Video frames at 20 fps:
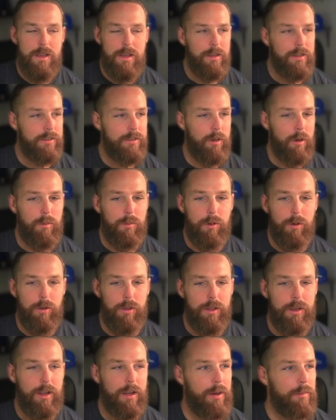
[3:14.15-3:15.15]
So I pulled
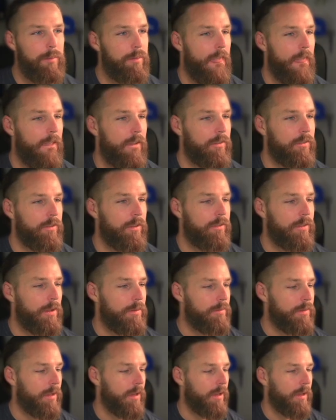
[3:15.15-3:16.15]
it up. It's the same
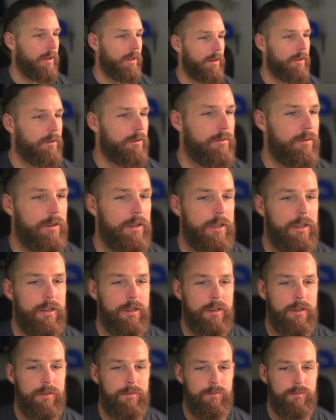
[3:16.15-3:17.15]
thing I got over
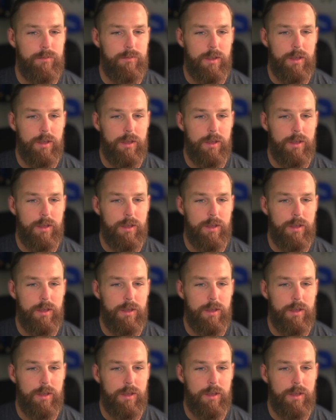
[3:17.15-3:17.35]
here.